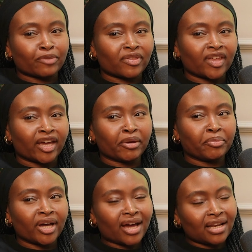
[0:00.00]
of thing,
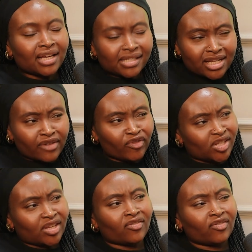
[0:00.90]
but kind of like stand up for
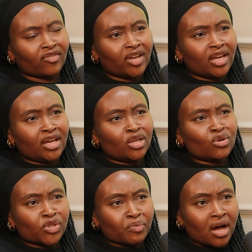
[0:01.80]
yourself. You're
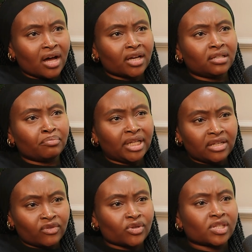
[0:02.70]
smart, believe
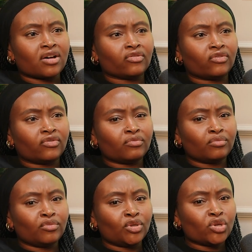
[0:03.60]
in yourself.
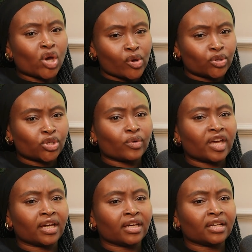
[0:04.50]
You know what you're
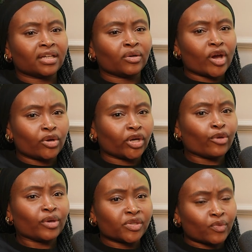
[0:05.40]
doing. Where you're
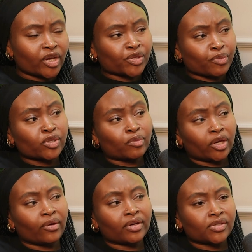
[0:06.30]
going is where you're supposed to be
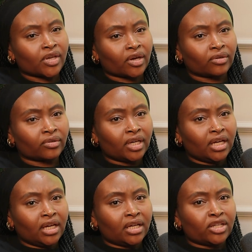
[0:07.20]
going. So
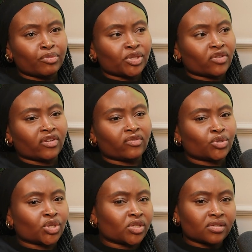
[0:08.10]
don't be so fearful.
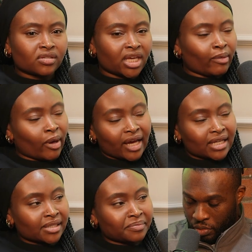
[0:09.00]
Just keep going at
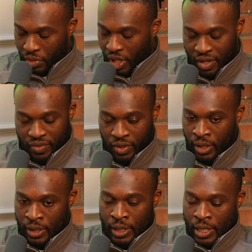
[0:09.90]
it. I love it.
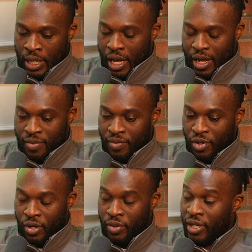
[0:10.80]

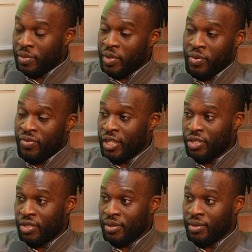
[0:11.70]
Ori, where can people find
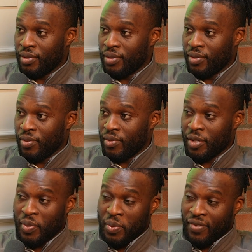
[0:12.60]
you? Where can
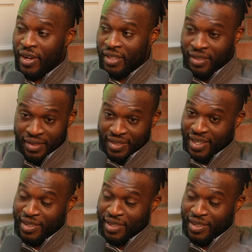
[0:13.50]
people find your